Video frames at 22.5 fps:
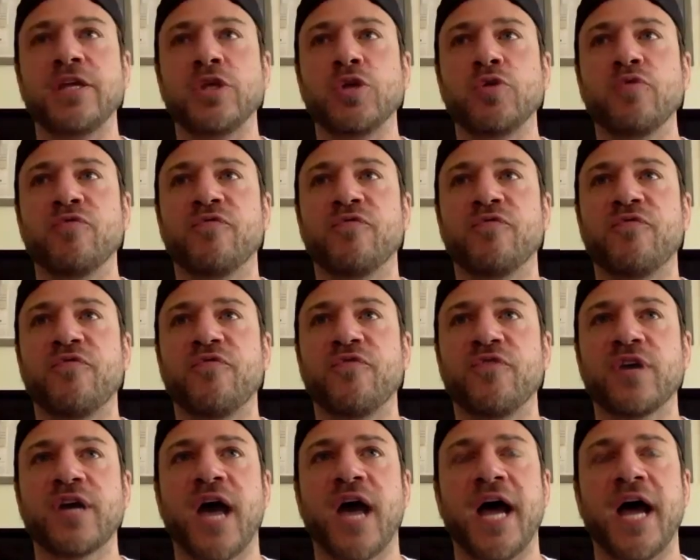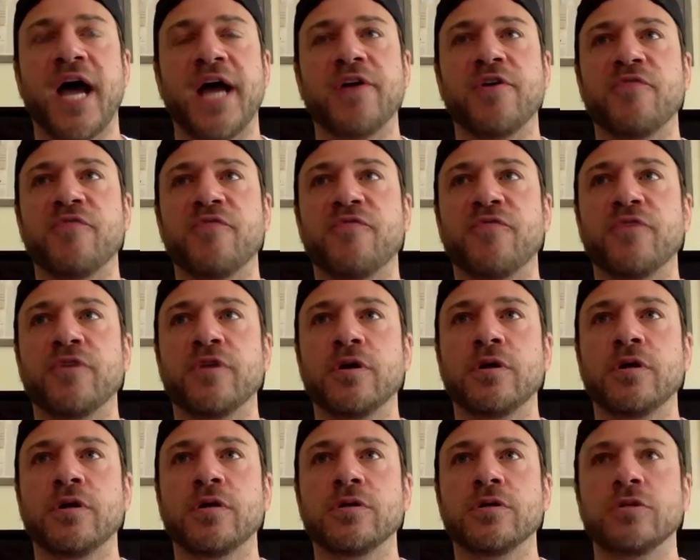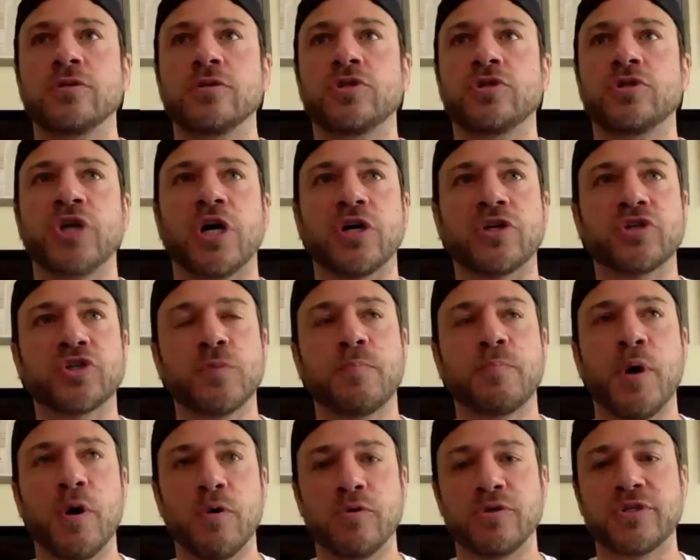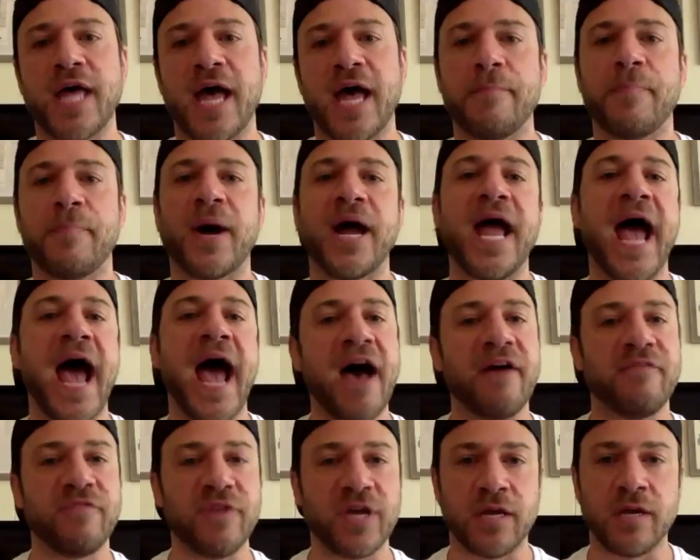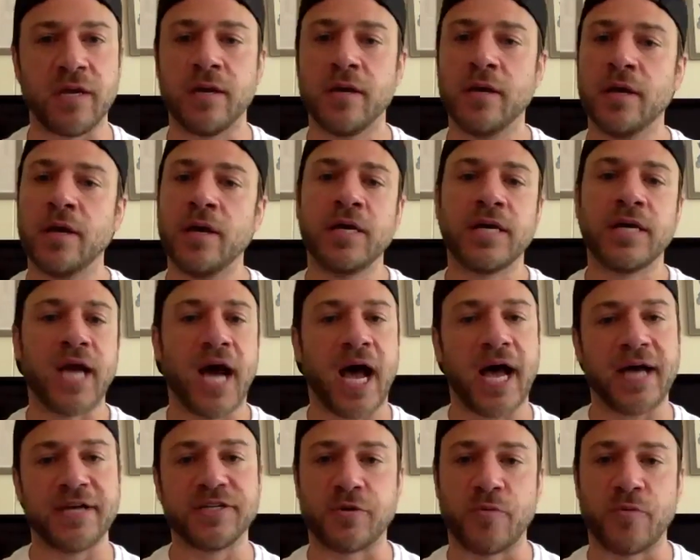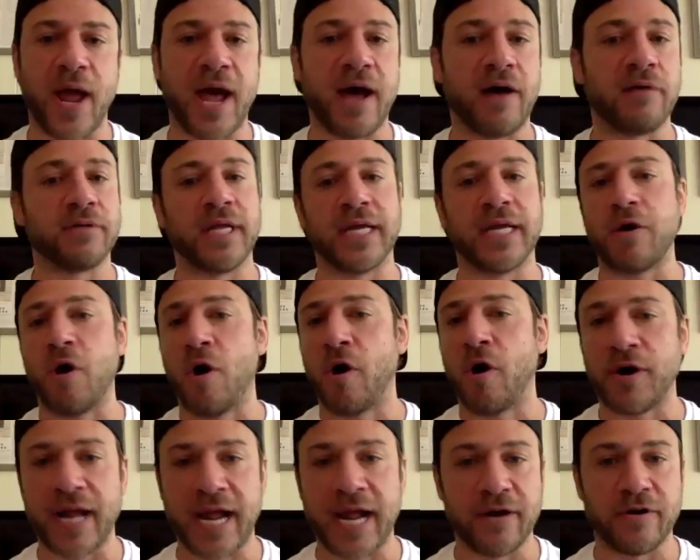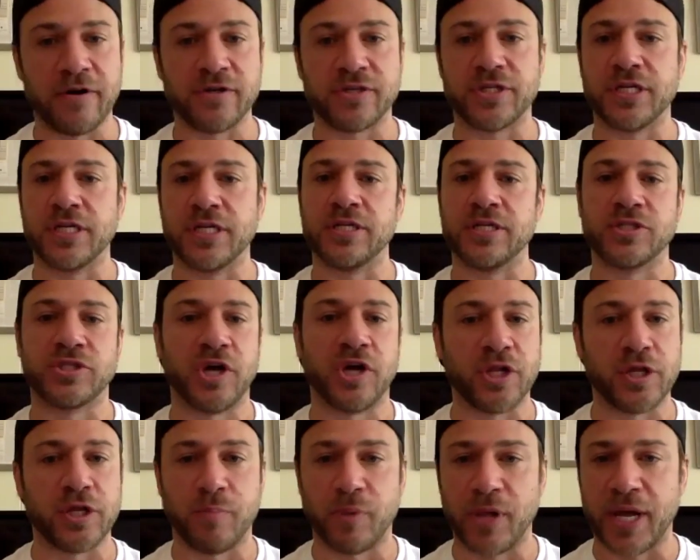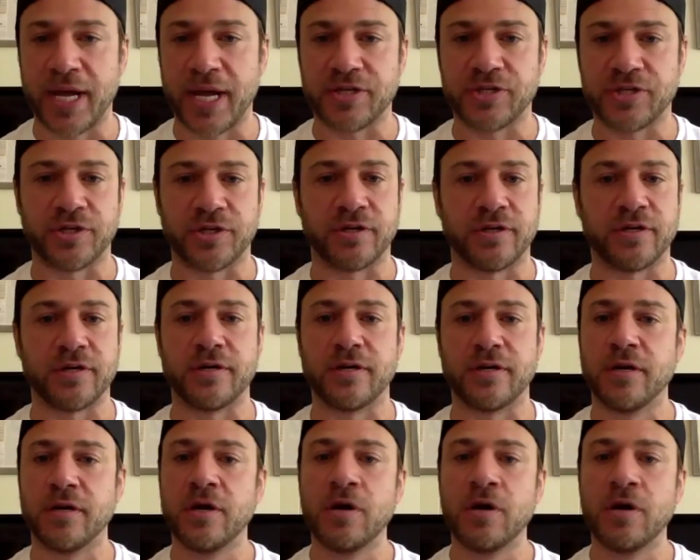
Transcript: you kind of juxtapose that by having guys around like Arn Anderson, Tully Blanchard,